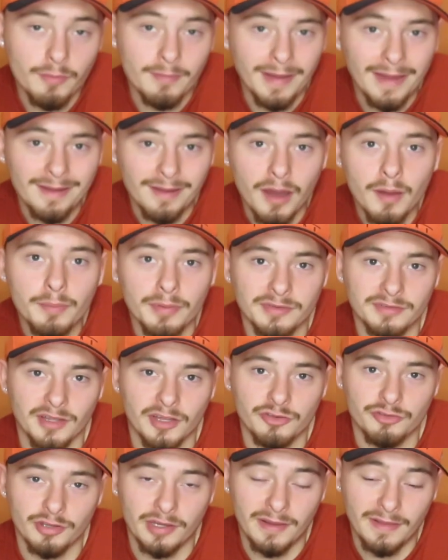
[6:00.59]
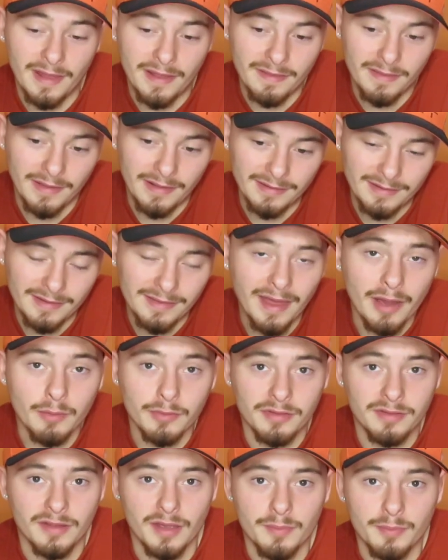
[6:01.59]
build them back up, essentially. And they
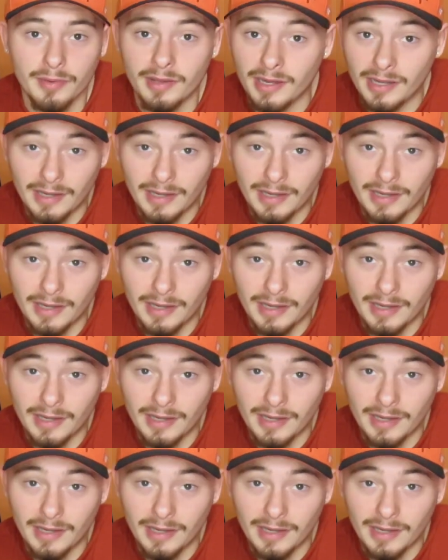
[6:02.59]
did that with